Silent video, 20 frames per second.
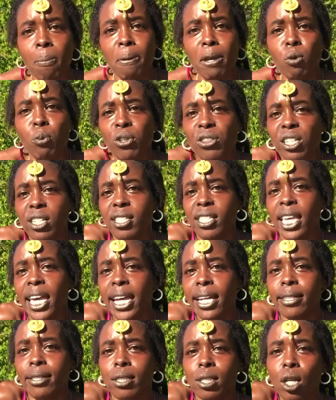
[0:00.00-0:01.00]
to be with his
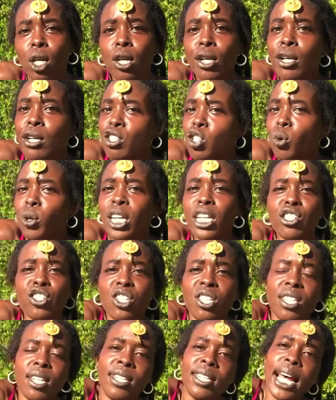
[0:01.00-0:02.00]
kids. So he
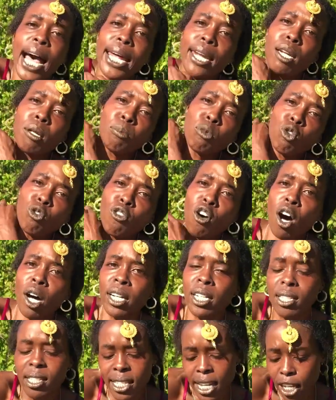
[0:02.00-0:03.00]
just decided to move
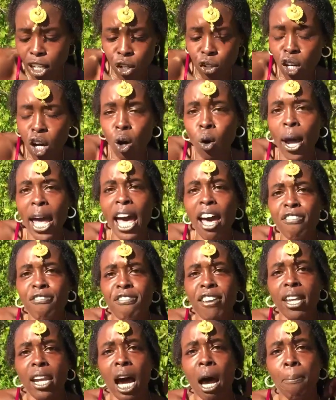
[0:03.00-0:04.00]
on and say, you know,
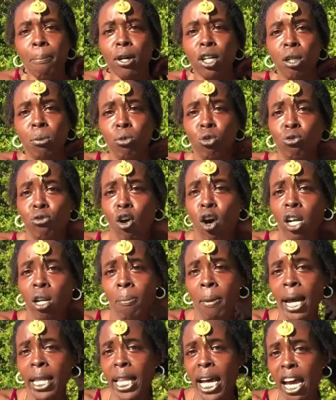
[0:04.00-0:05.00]
F it, I'm gonna move on
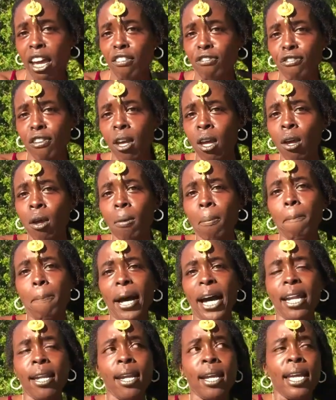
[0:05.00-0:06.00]
in my life.
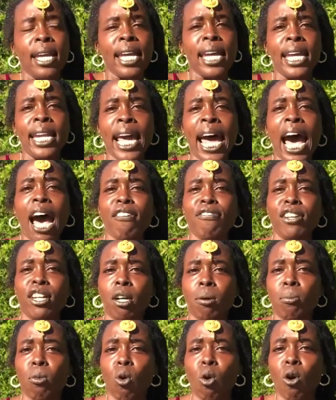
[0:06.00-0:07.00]
But in
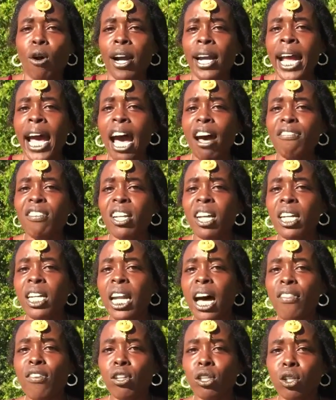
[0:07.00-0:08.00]
having and having
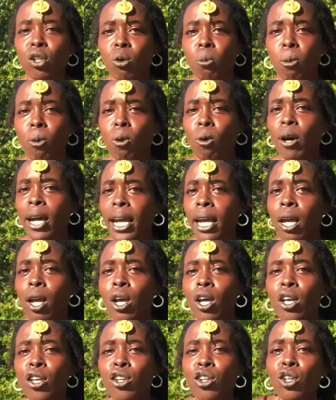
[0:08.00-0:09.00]
another little boy,
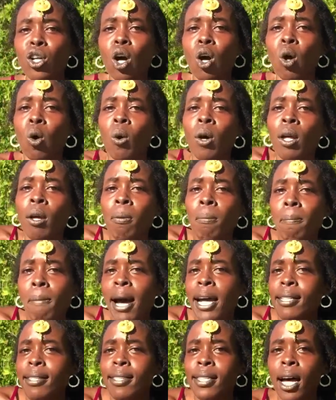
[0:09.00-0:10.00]
you know,
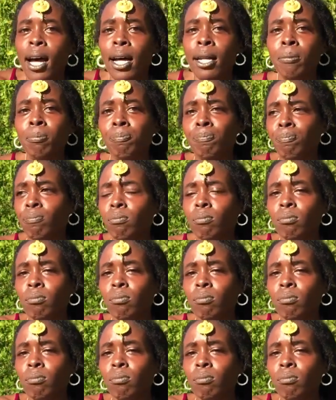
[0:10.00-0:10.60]
my son